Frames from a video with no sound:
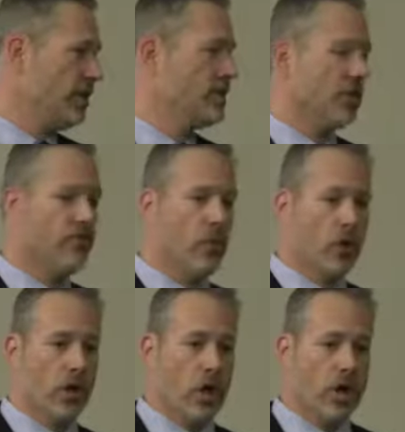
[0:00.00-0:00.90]
this in
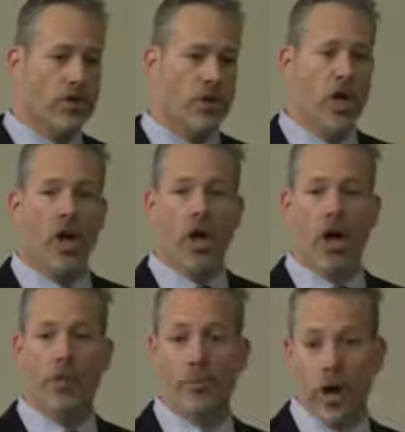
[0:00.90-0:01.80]
4 large
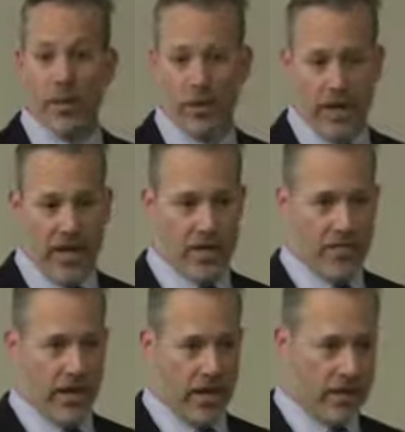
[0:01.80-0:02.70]
primary care
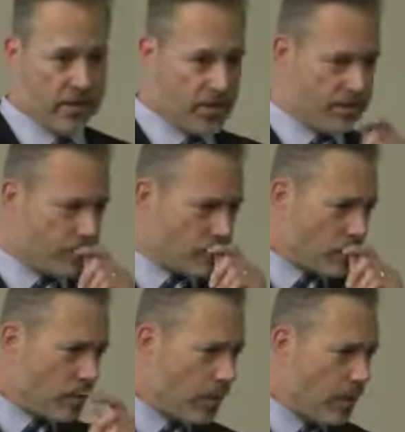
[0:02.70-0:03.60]
settings.
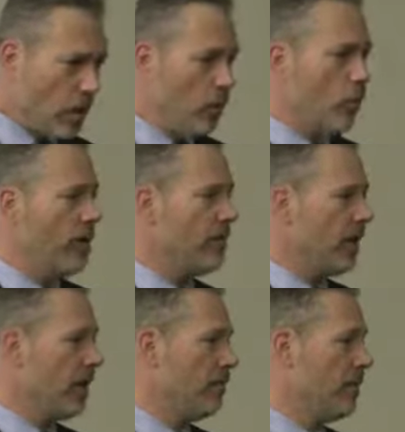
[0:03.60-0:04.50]
We've
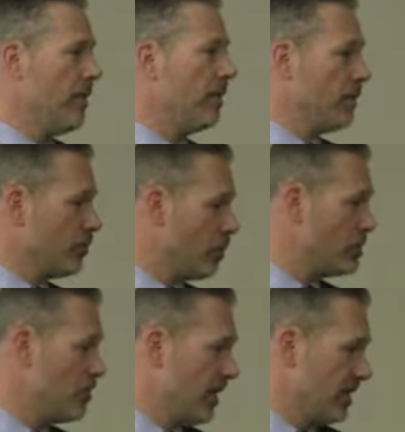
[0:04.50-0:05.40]
begun the
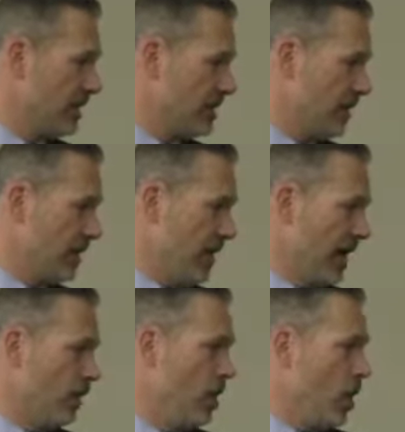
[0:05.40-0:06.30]
prospective study
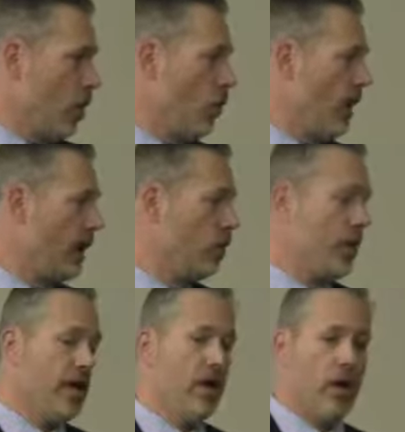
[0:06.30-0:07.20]
now, where
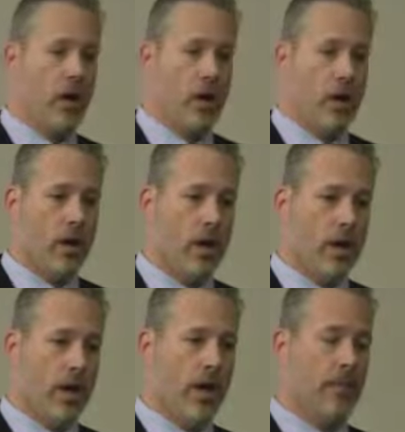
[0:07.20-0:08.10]
we
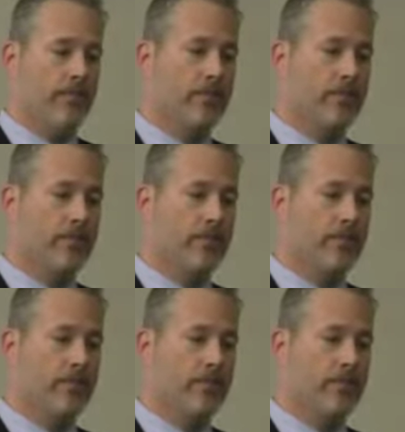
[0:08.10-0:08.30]
are